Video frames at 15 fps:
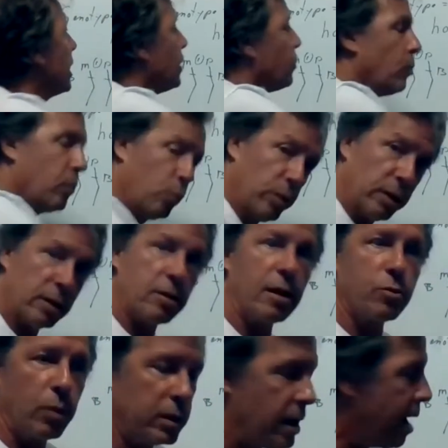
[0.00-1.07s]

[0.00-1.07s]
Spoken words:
And we'll discuss